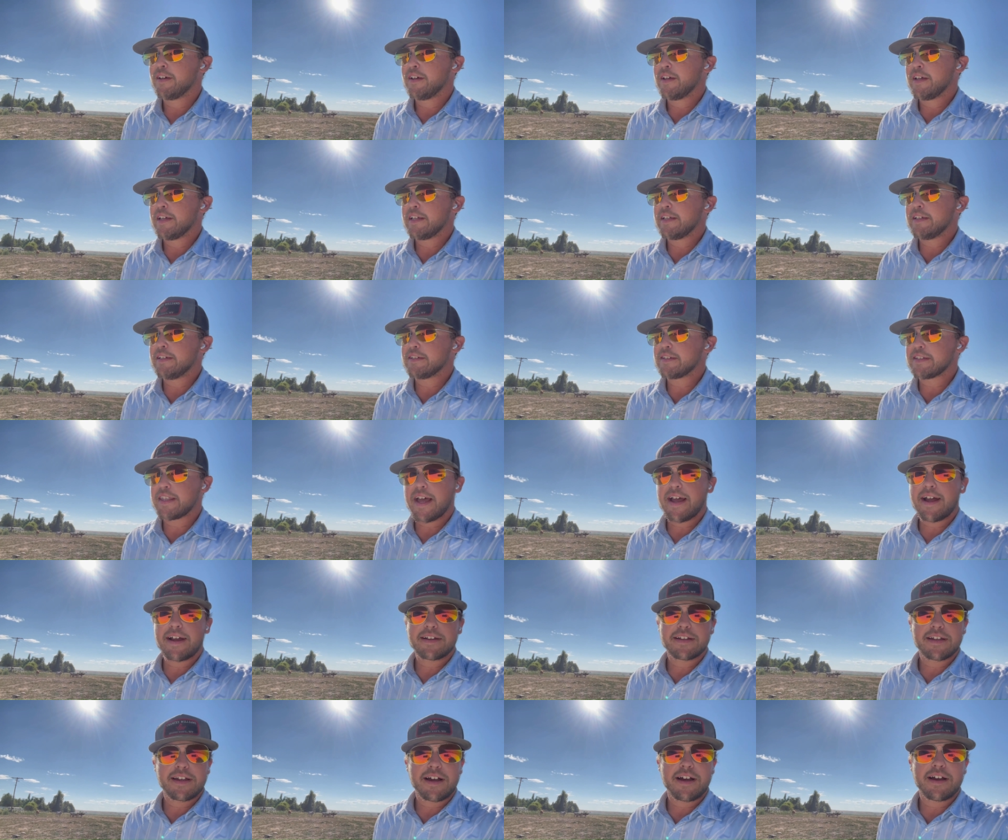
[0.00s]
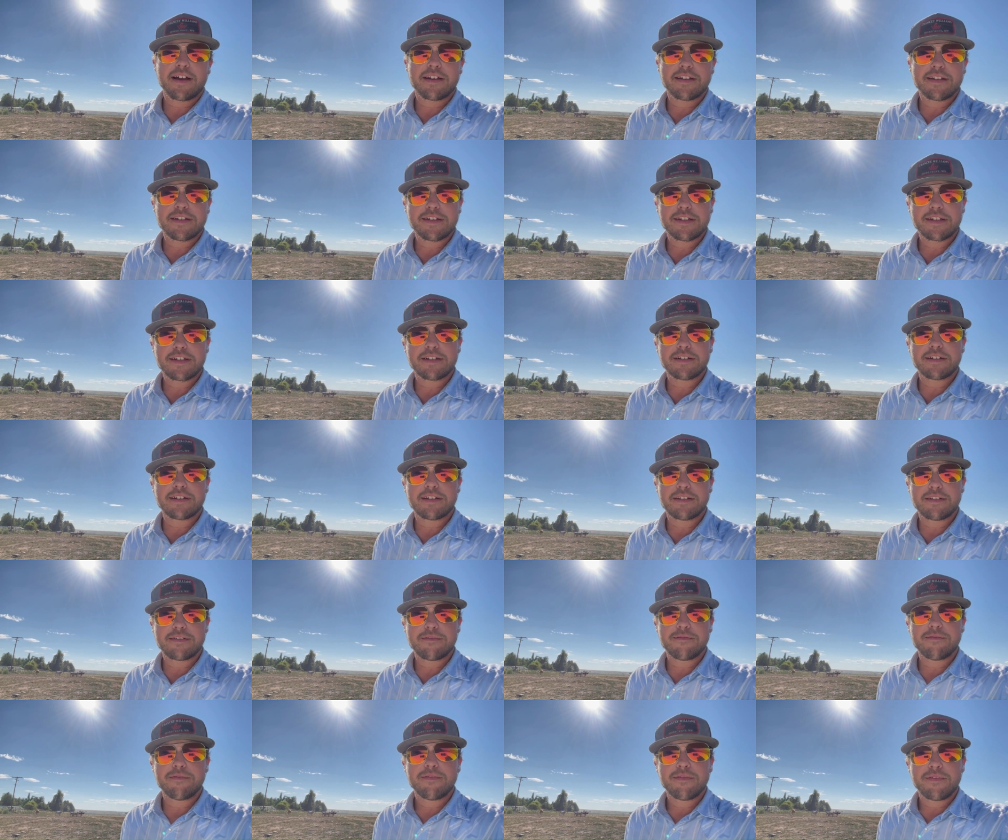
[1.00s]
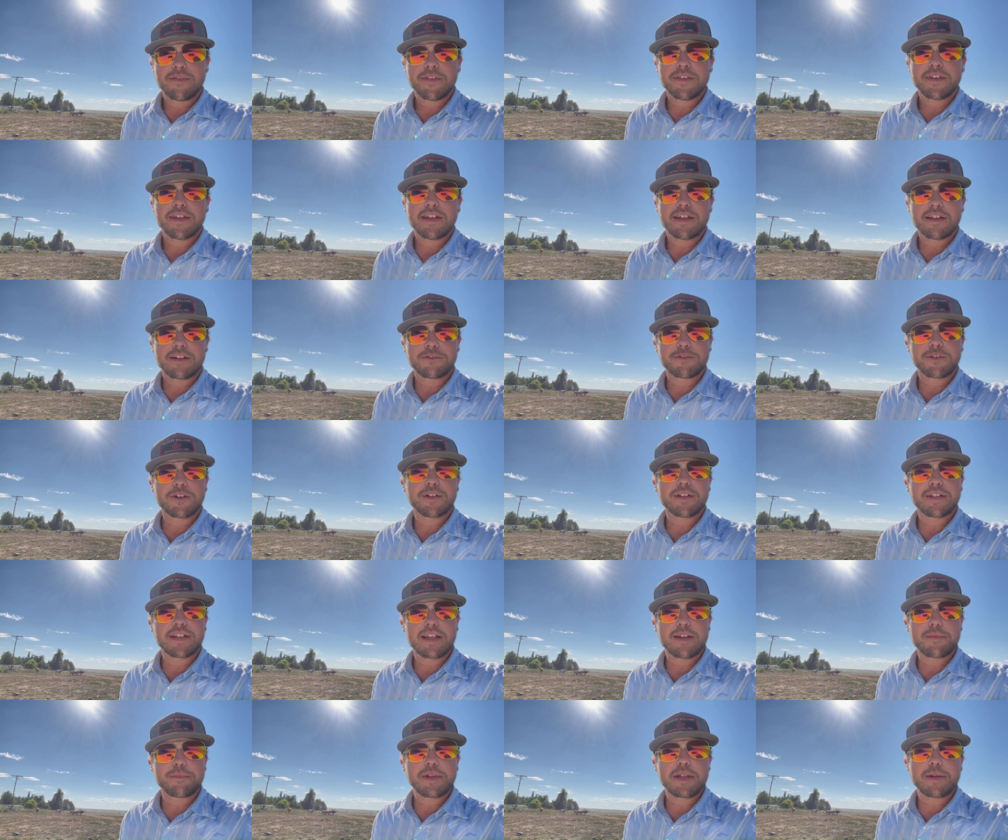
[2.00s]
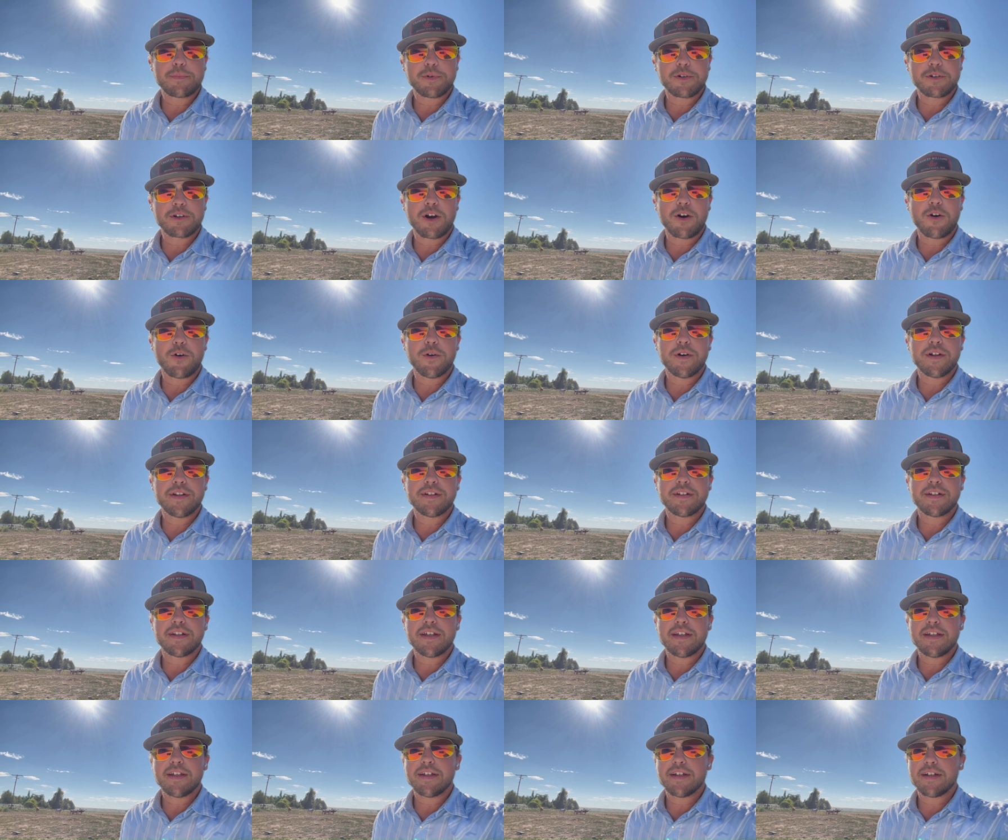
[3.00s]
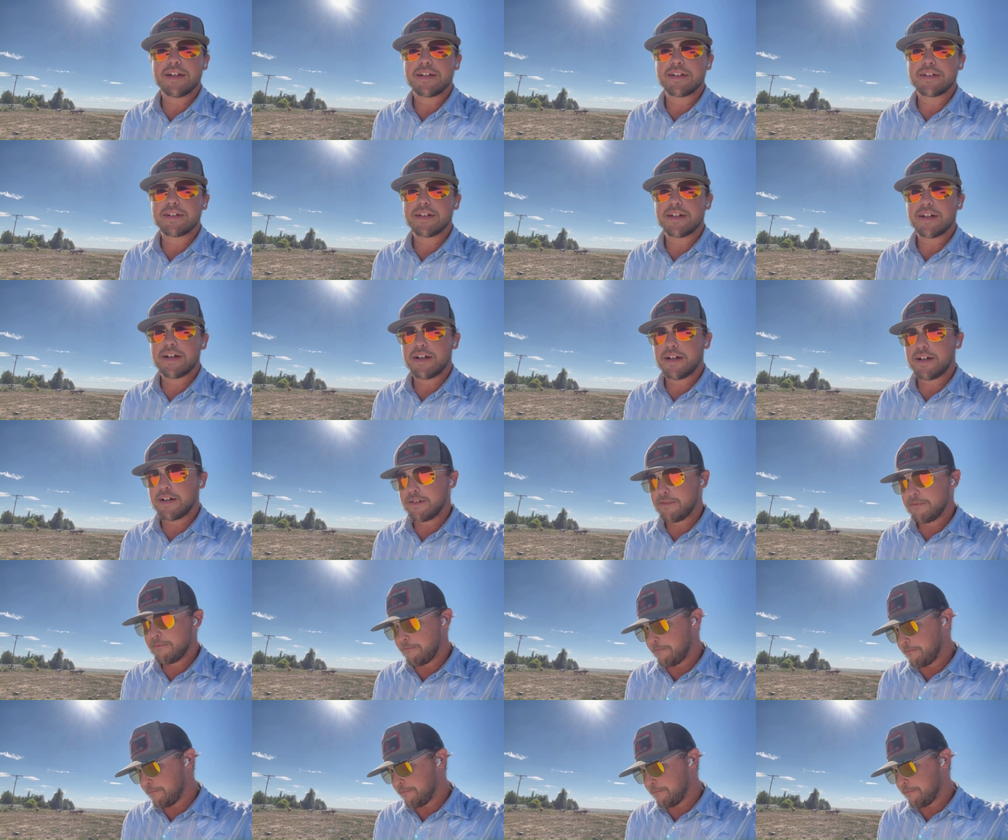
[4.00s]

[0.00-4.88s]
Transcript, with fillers: He's that guy. He can he can really get people going, and uh,